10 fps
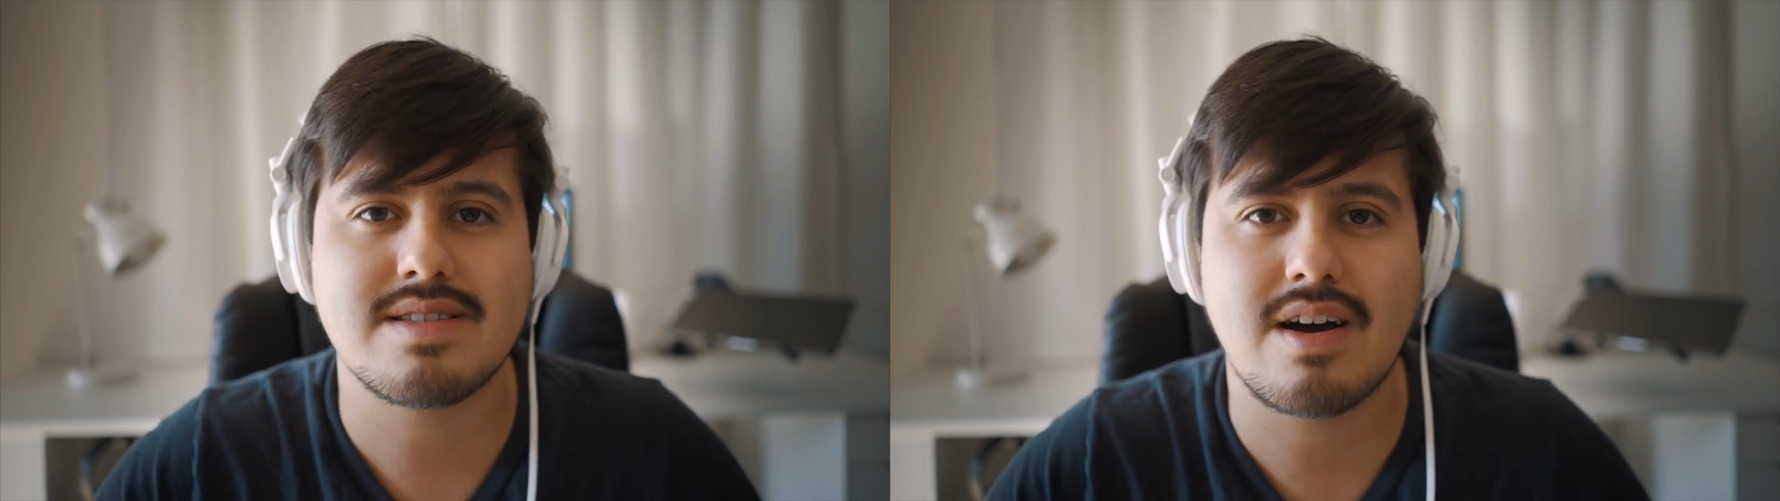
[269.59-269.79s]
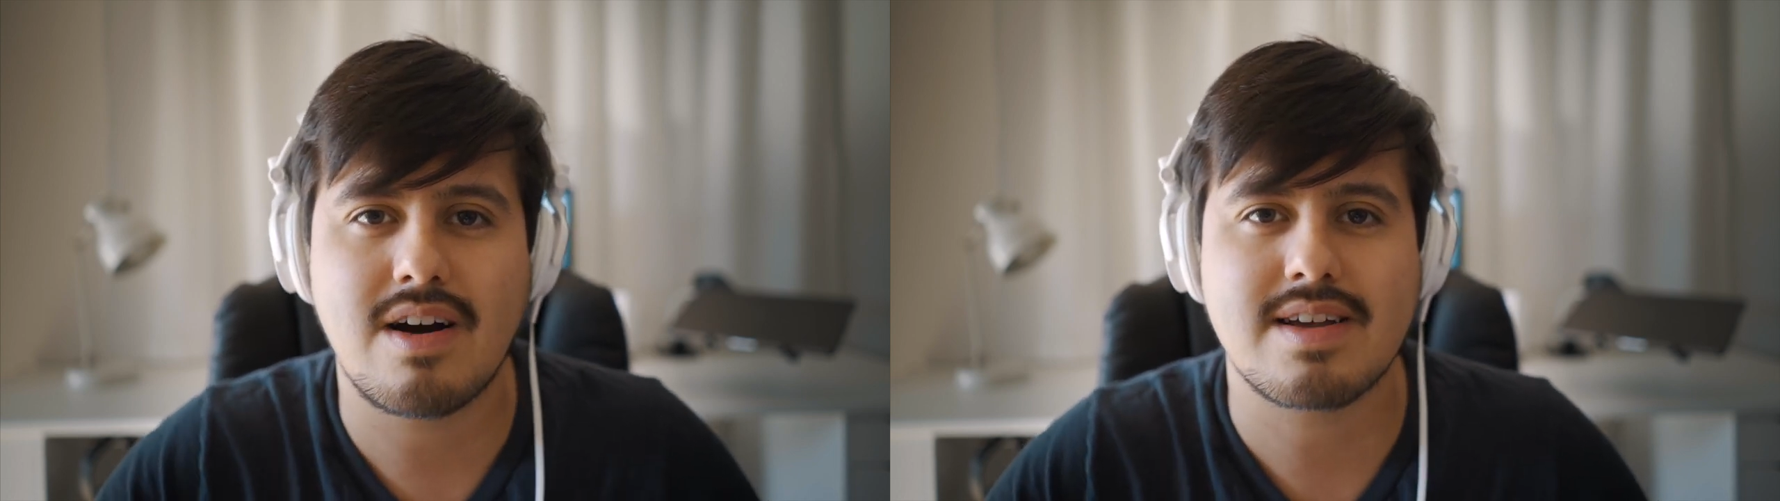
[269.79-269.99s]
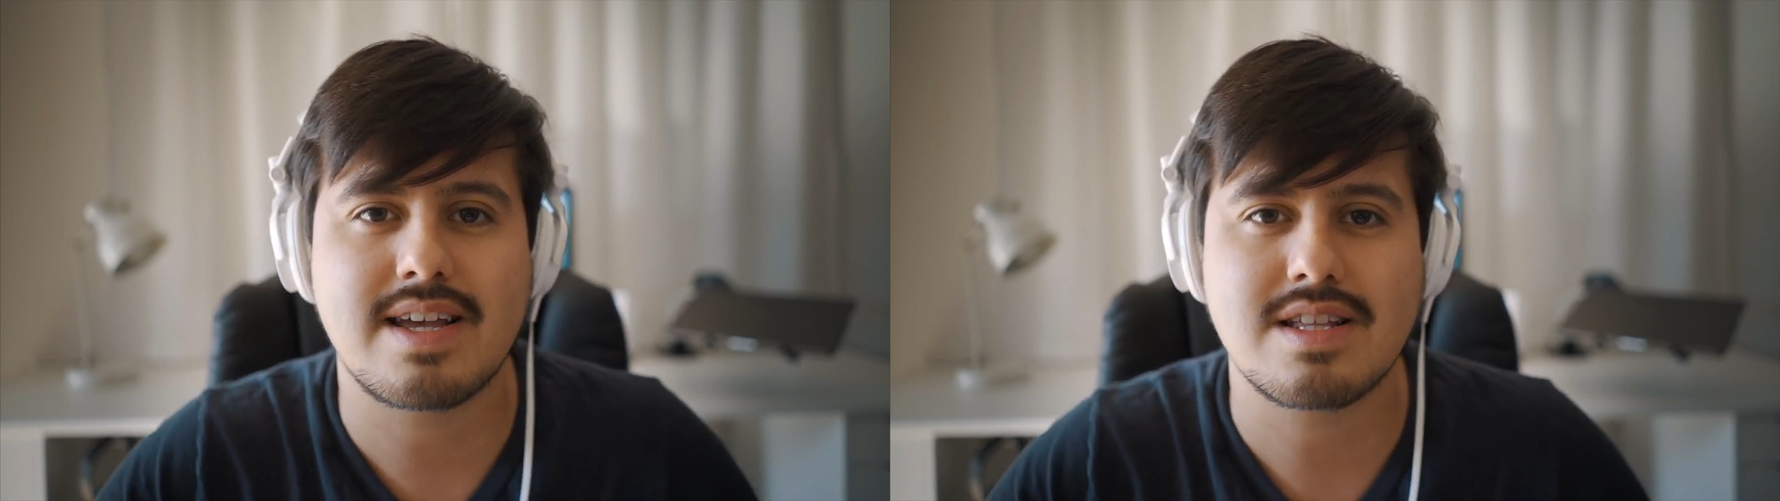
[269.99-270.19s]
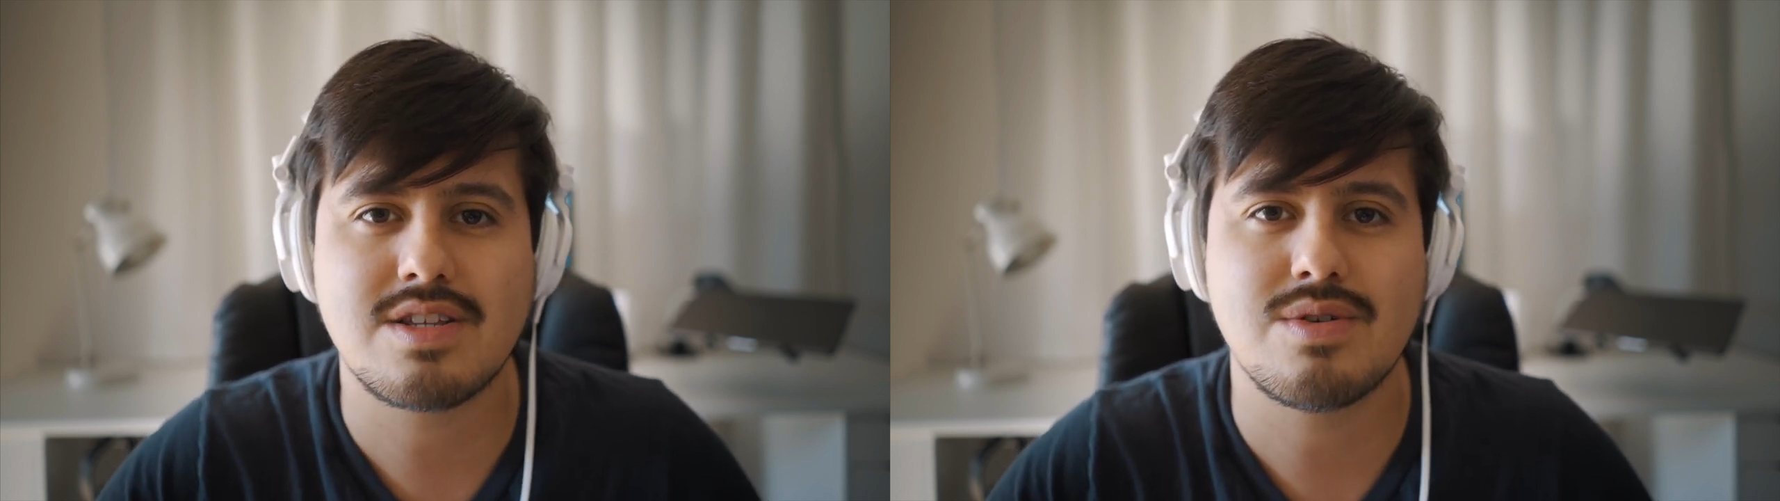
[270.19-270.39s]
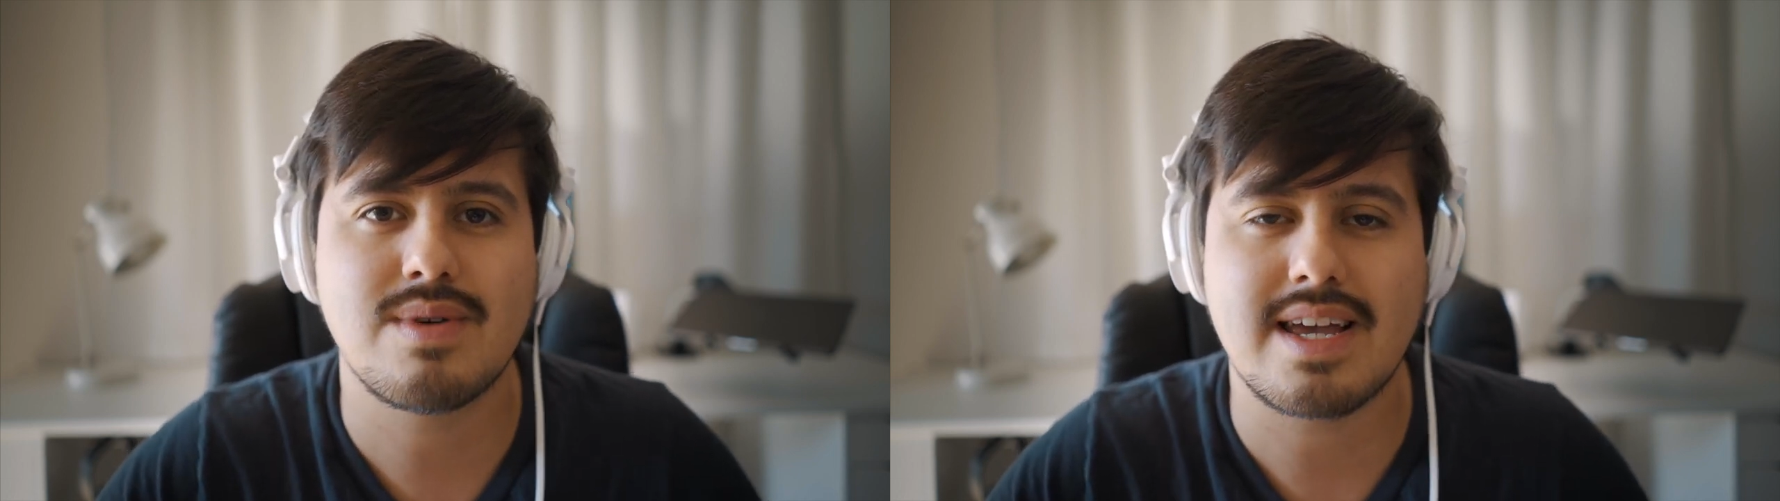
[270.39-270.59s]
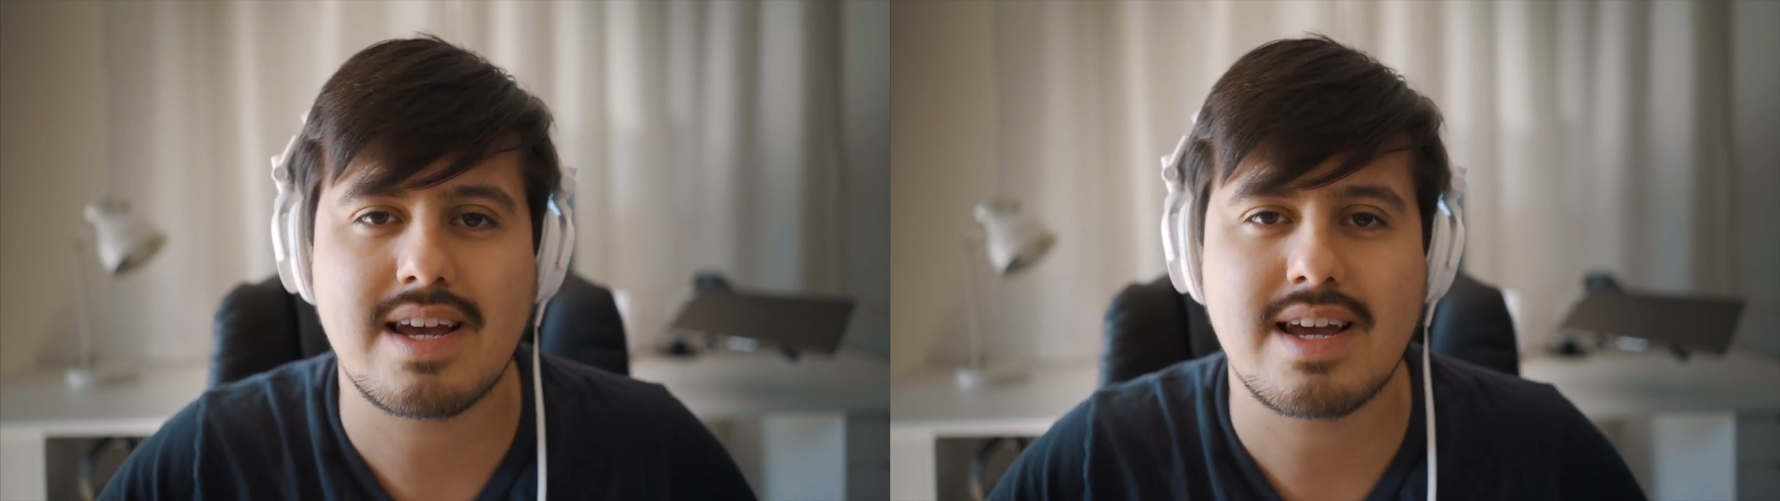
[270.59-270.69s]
Talking to a